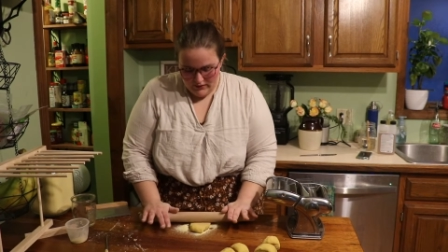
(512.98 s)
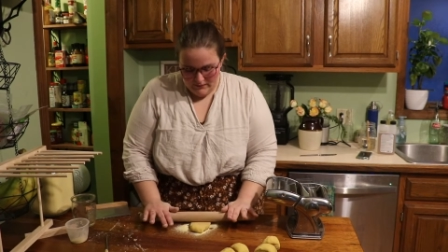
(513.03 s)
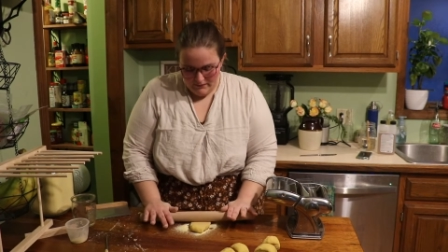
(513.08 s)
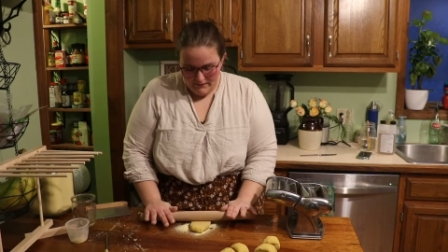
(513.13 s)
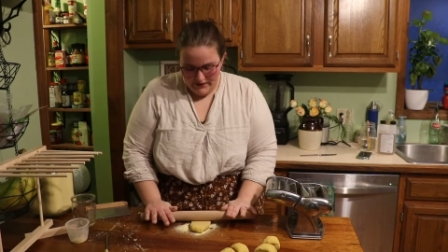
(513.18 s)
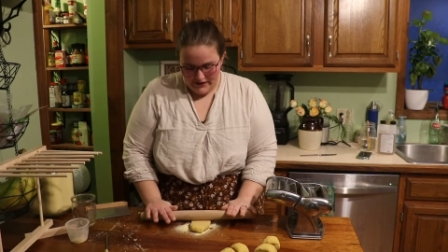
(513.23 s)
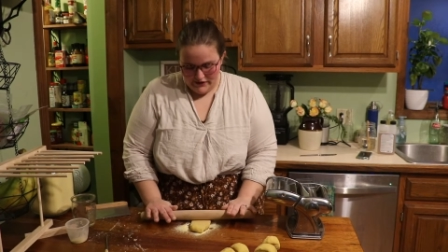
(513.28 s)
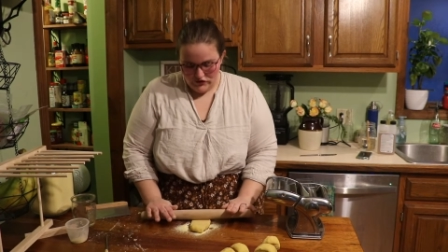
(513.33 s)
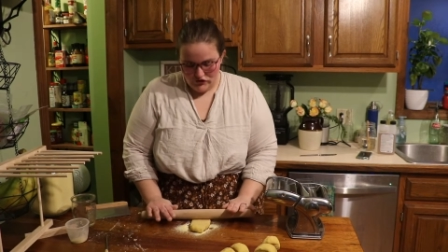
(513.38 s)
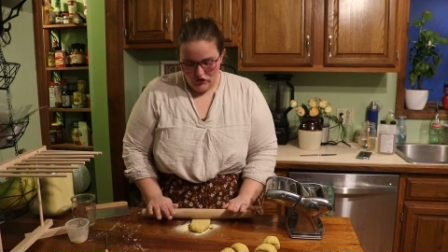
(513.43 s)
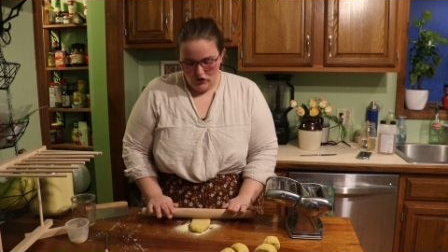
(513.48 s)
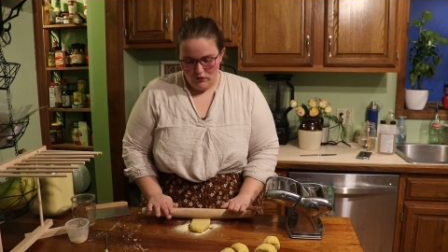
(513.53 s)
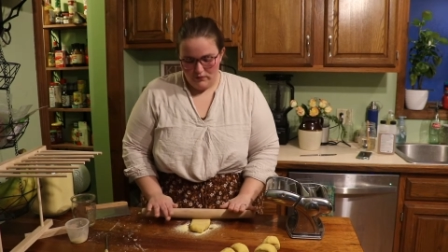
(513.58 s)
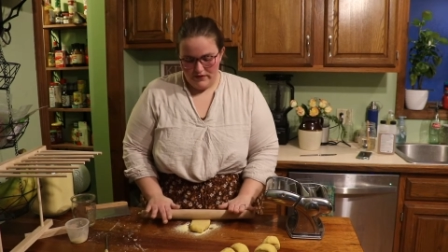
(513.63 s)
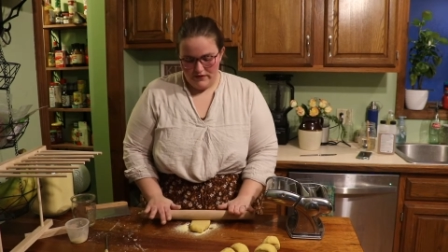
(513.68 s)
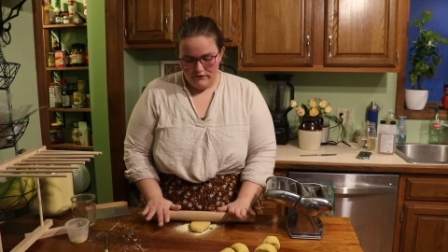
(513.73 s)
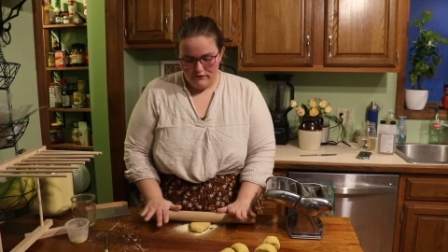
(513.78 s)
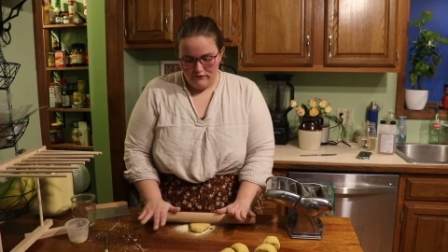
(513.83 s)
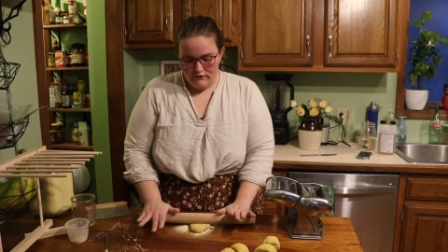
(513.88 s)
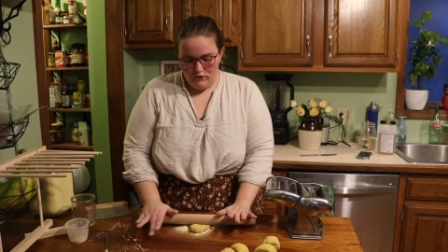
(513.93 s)
my dough
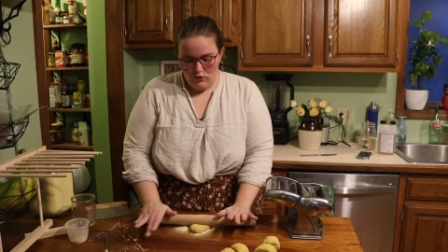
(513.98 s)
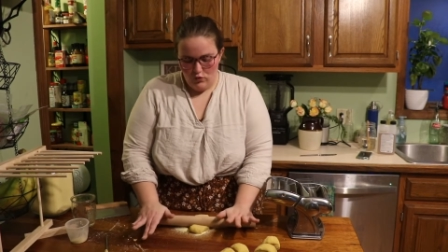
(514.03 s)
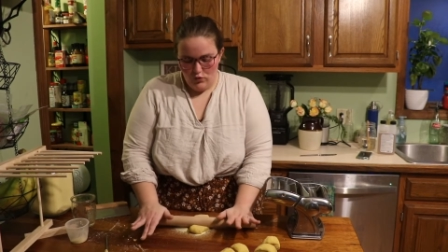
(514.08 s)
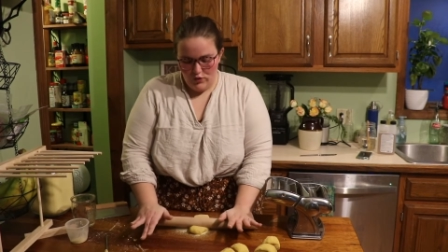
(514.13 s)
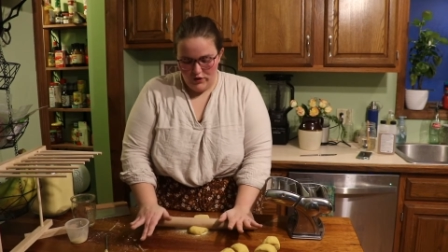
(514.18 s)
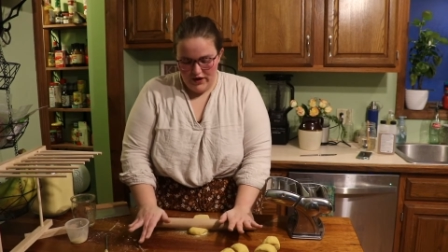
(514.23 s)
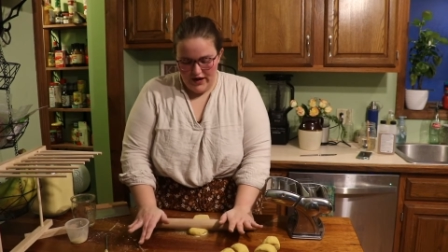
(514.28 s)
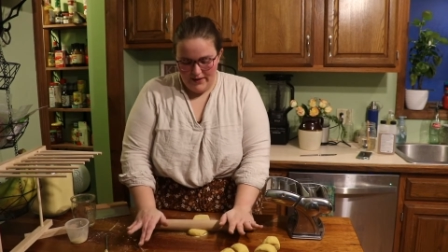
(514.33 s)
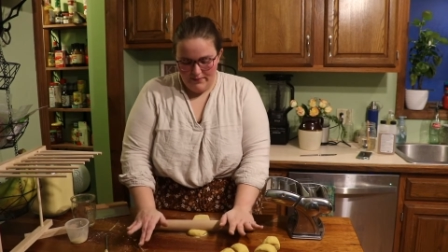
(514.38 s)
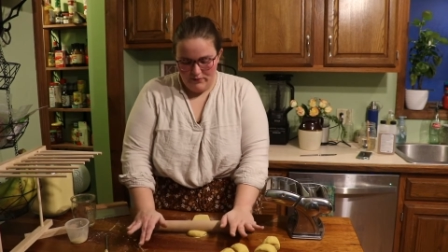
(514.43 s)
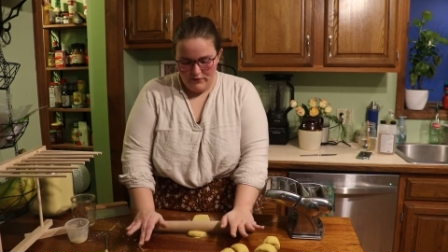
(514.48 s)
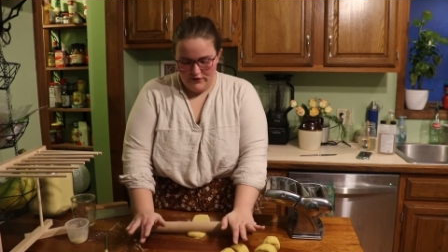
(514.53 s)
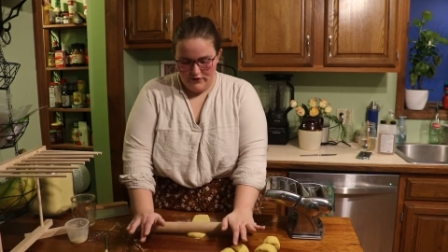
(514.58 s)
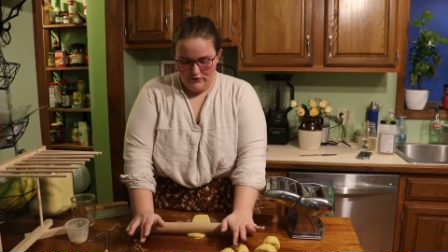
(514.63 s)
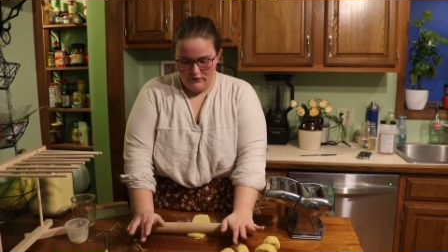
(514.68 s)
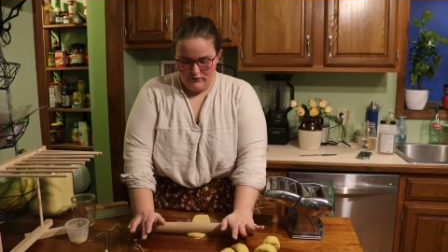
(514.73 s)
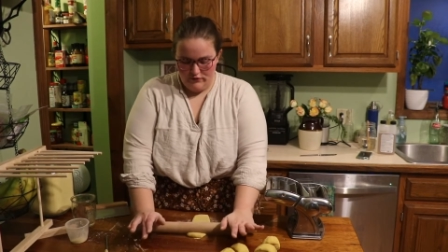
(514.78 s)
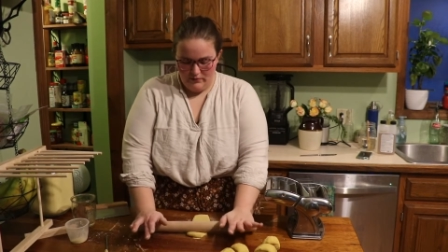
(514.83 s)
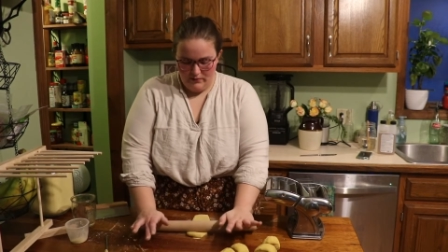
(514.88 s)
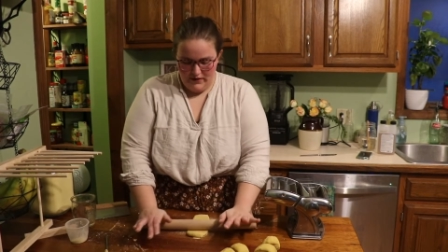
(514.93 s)
before I put it
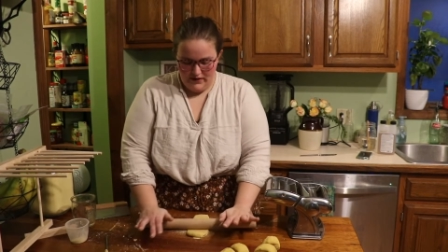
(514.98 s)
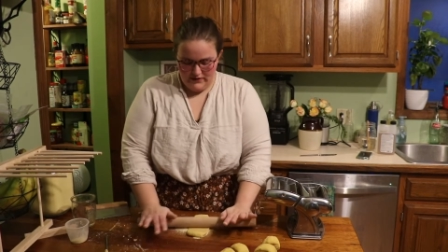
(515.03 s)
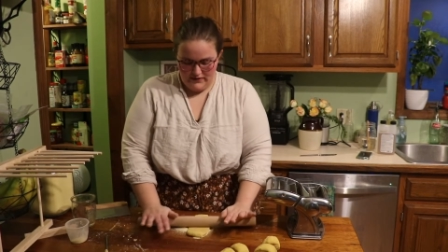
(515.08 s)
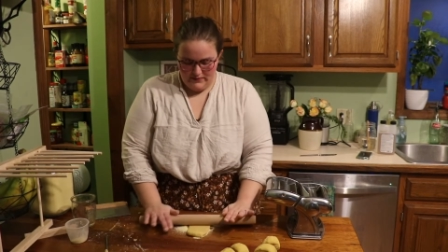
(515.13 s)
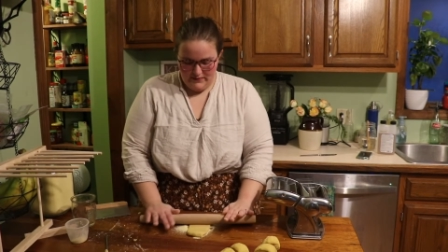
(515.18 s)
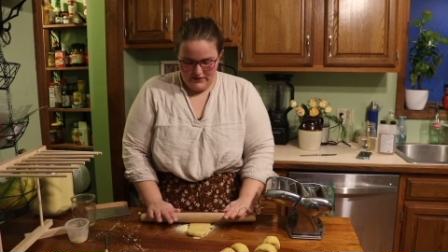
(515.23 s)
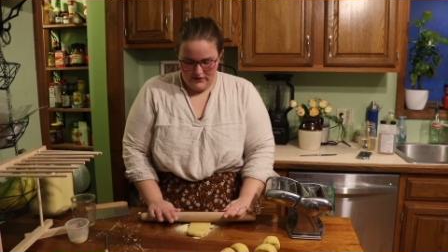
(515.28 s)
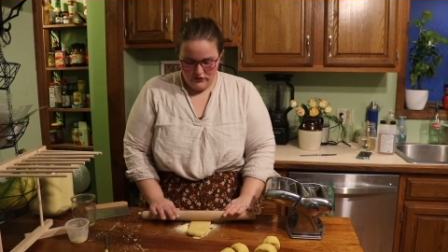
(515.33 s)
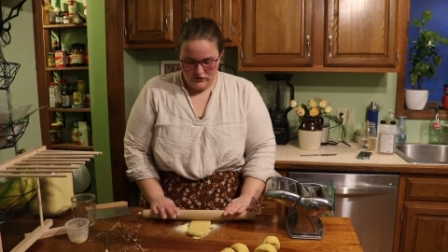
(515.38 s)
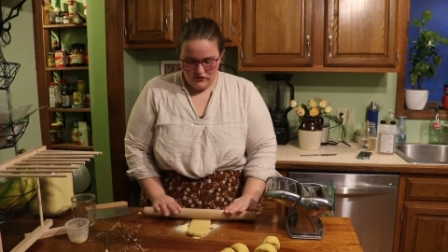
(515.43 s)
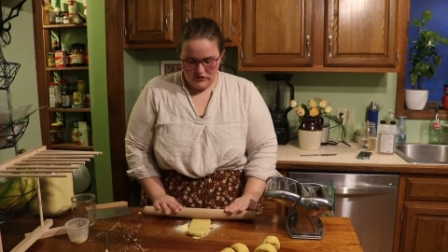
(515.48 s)
through the pasta maker,